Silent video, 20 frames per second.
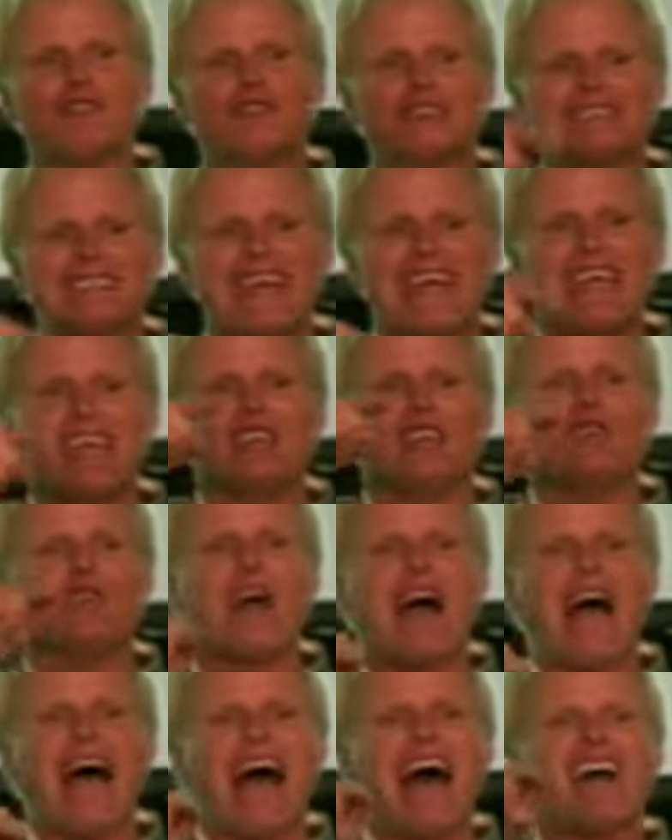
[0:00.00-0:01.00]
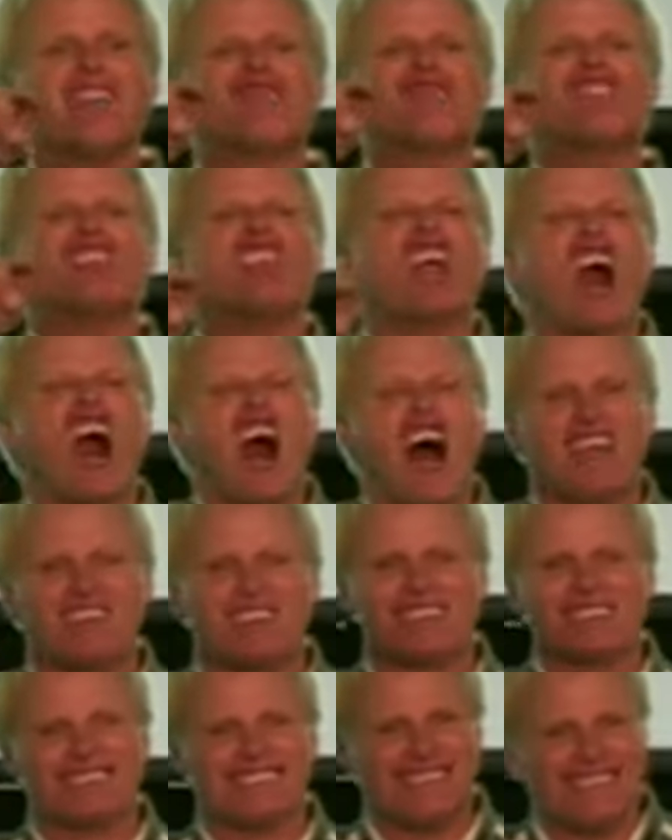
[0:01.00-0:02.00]
say you have
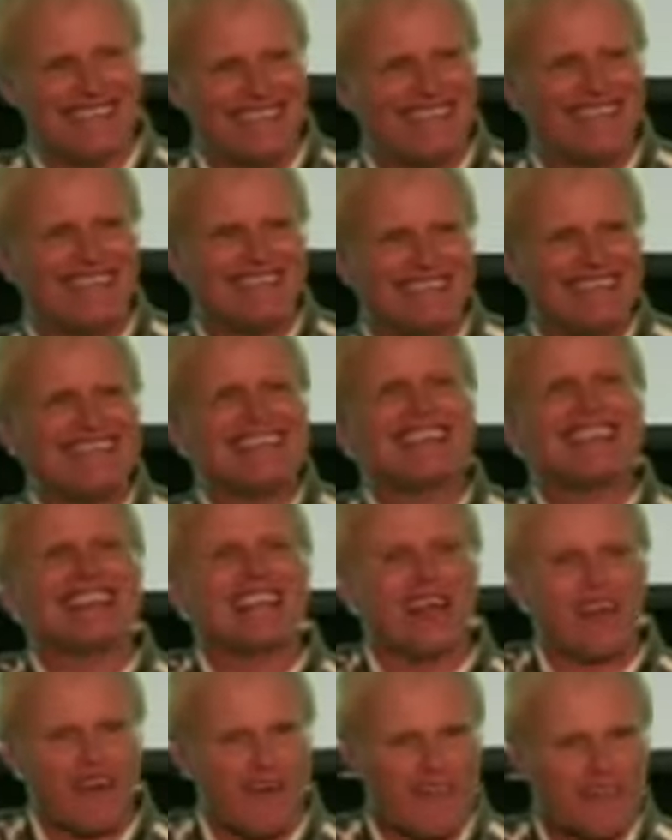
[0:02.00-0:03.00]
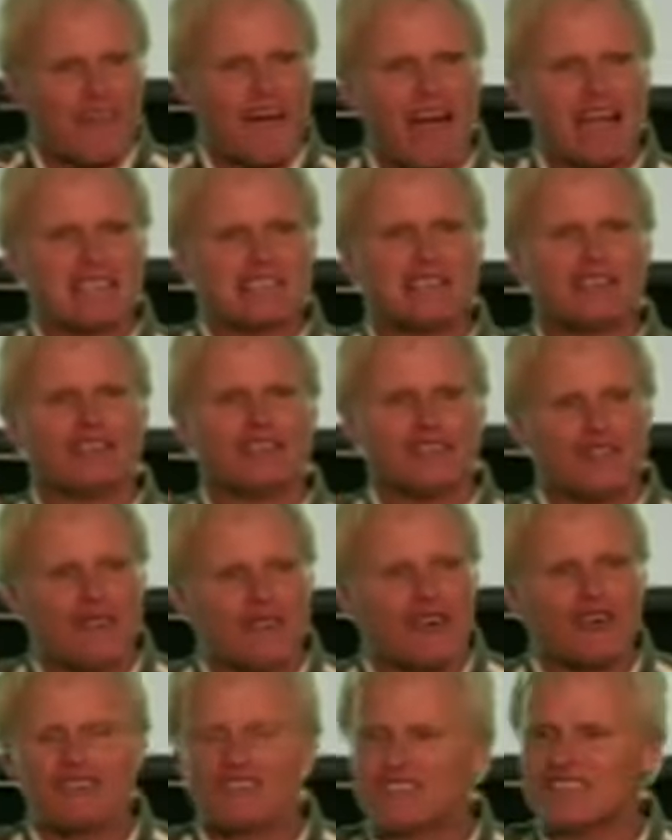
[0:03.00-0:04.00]
not sinned, He clarifies it 2
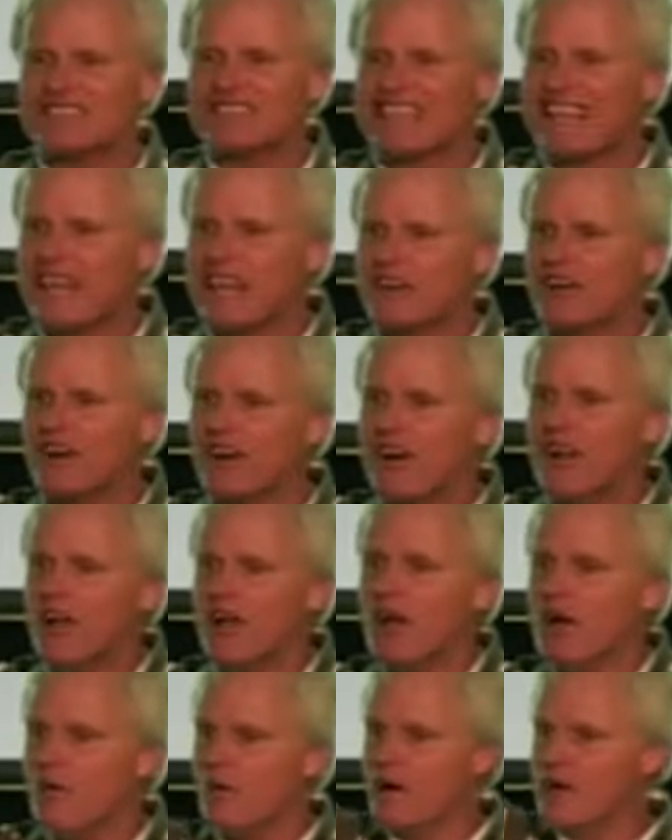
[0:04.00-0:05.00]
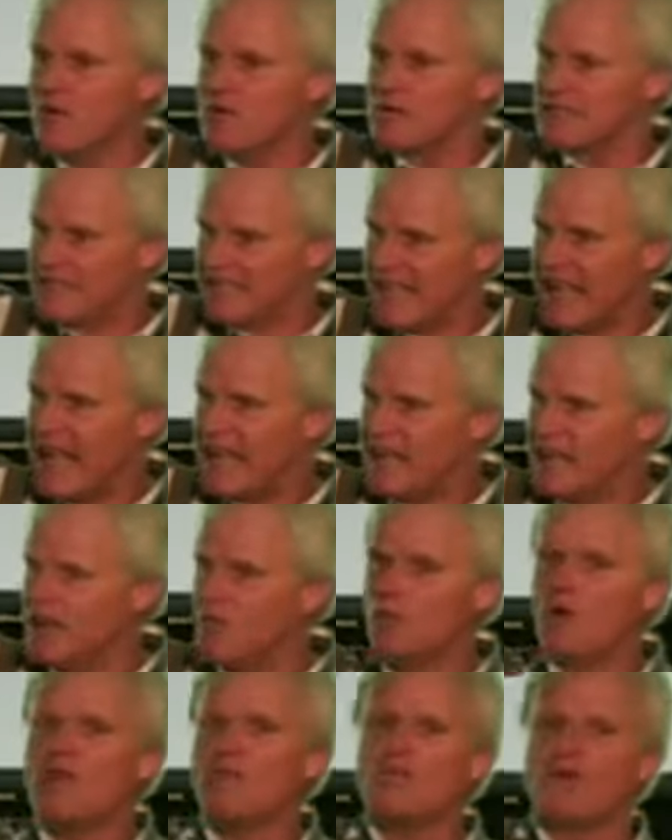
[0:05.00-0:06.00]
verses later what He was
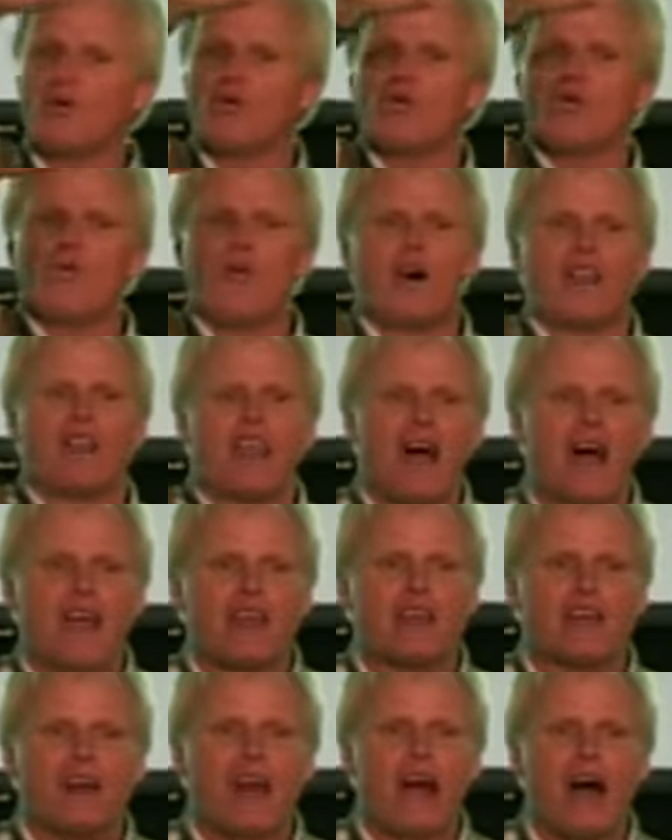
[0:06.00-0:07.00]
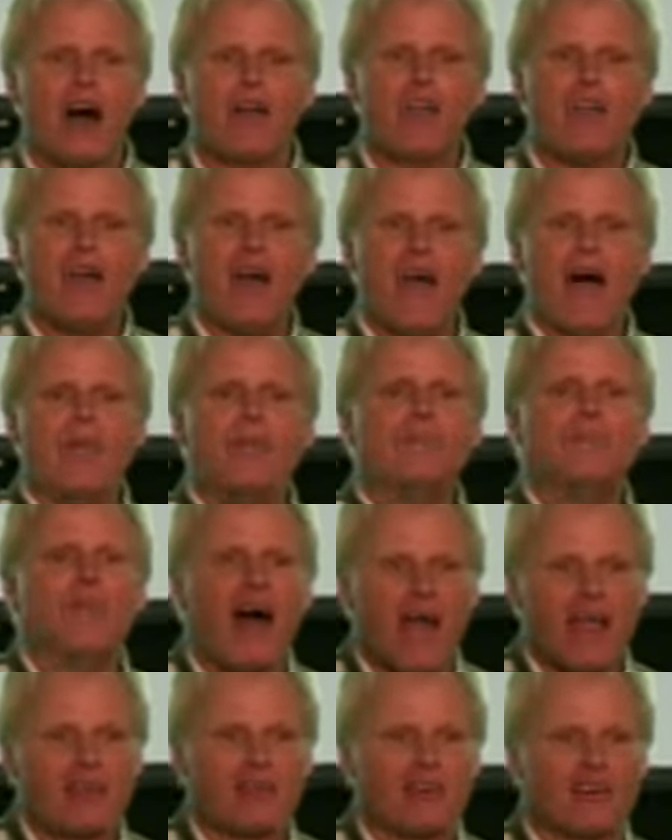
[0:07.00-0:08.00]
saying. We pull the one-liner out and
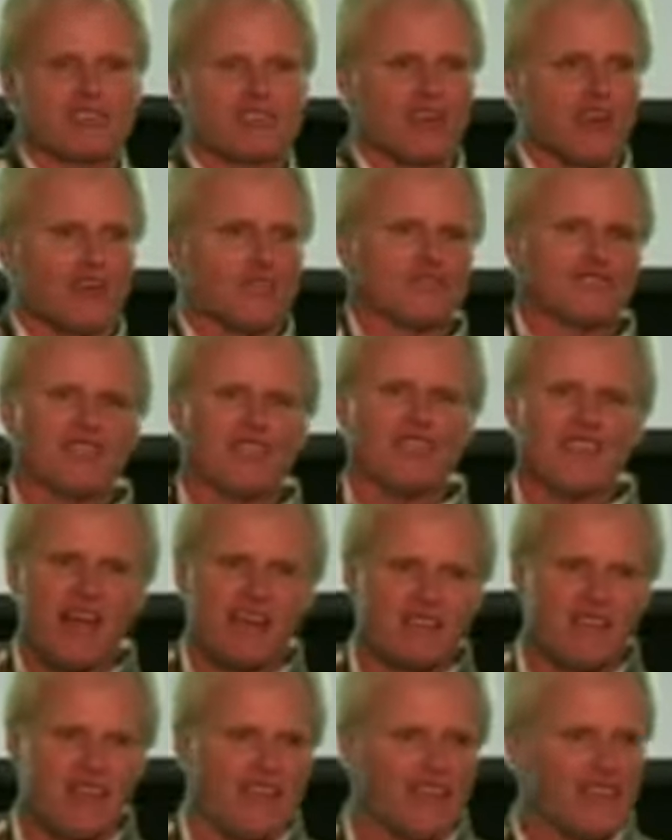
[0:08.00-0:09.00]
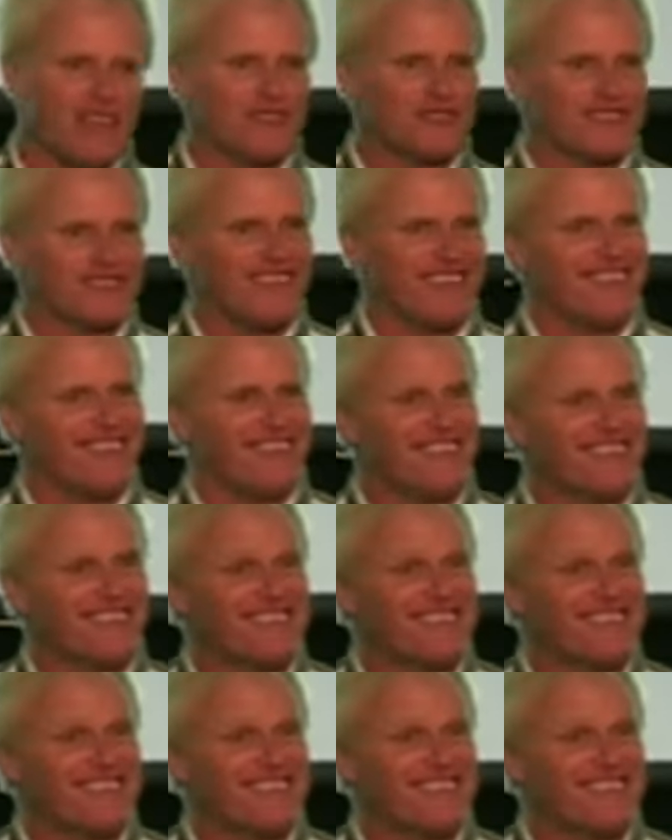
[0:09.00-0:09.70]
bind ourselves to the identity of sin.